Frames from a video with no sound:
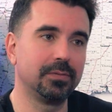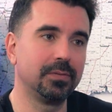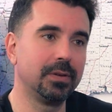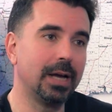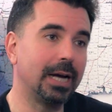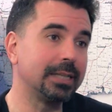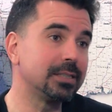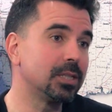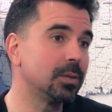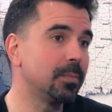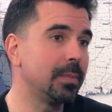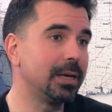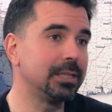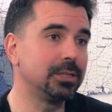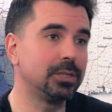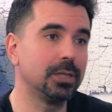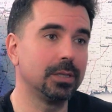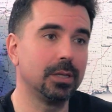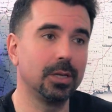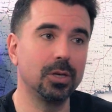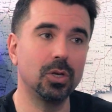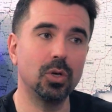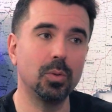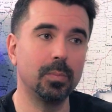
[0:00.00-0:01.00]
not to mention
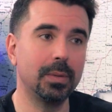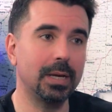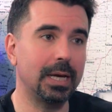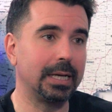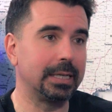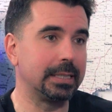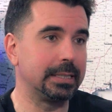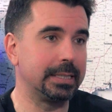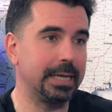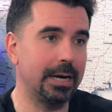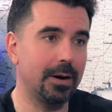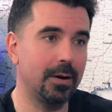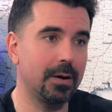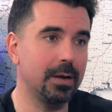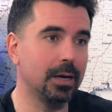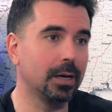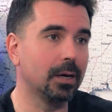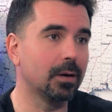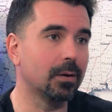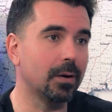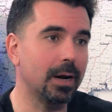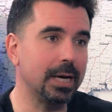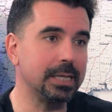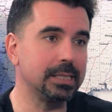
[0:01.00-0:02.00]
the humanitarian
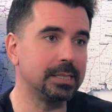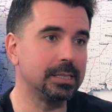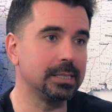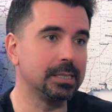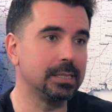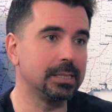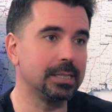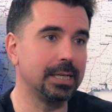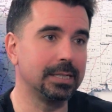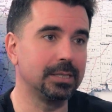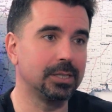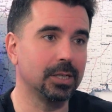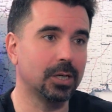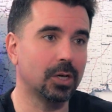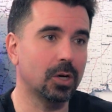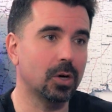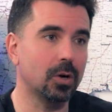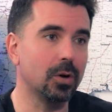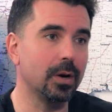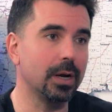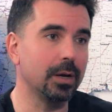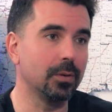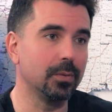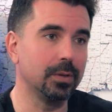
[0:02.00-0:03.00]
crisis that's
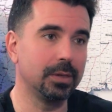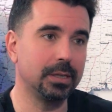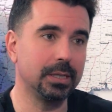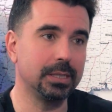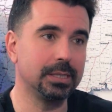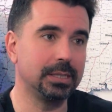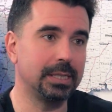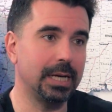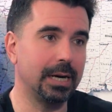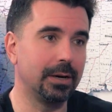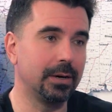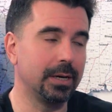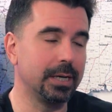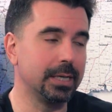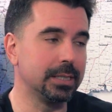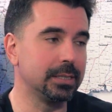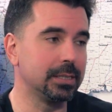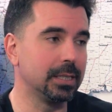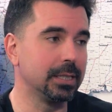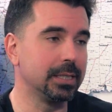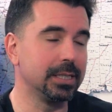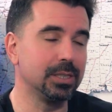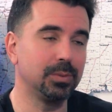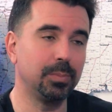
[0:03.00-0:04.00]
occurring with these areas
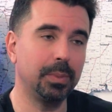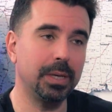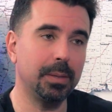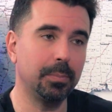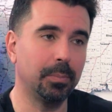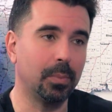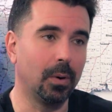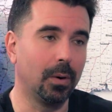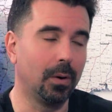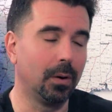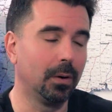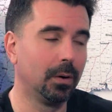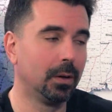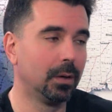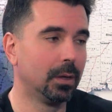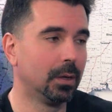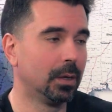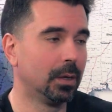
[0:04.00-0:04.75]
and these people.